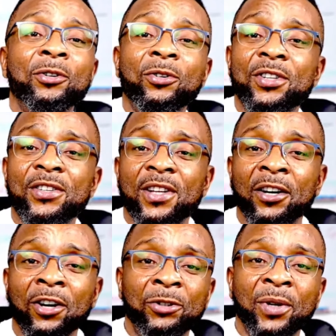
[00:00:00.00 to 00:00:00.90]
see Sir
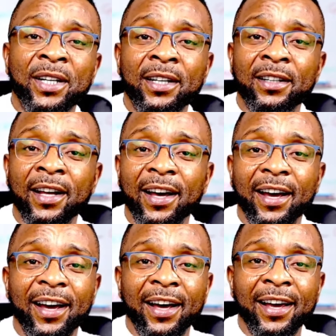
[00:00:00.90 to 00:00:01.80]
Godwin in
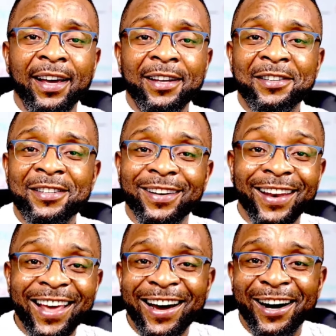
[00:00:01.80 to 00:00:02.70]

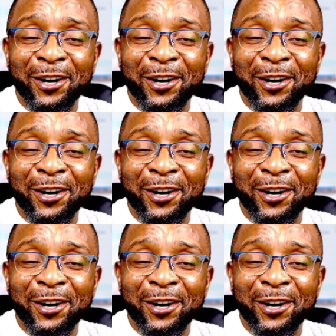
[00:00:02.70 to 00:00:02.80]
Slough.